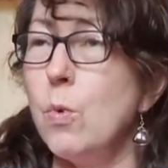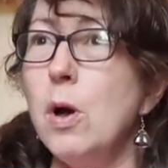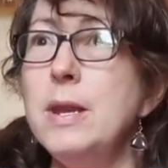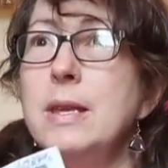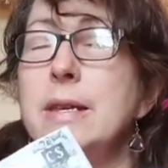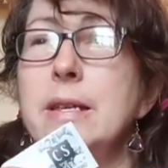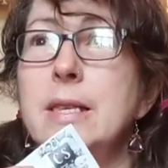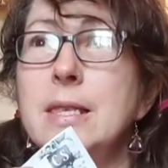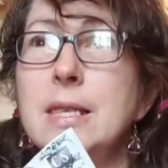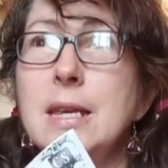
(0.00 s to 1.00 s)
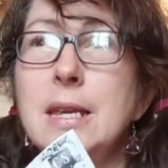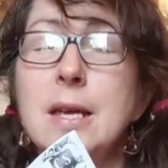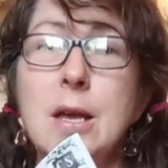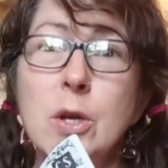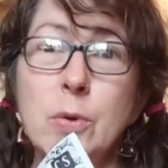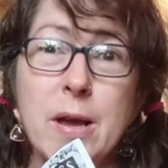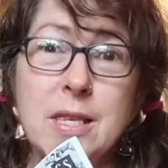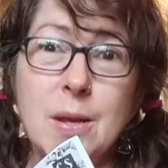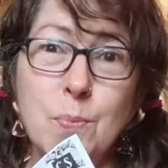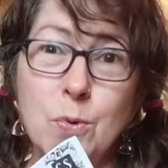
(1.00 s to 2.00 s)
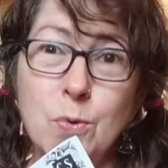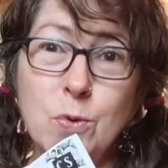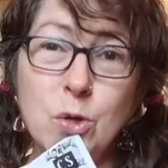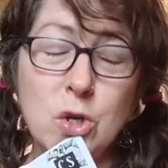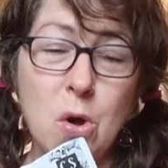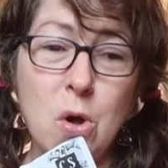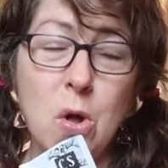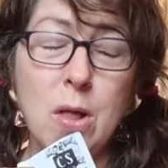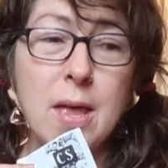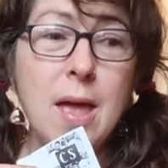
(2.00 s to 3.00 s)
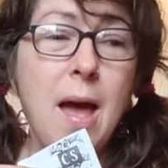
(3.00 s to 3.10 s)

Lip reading: One is the crescent moon shawl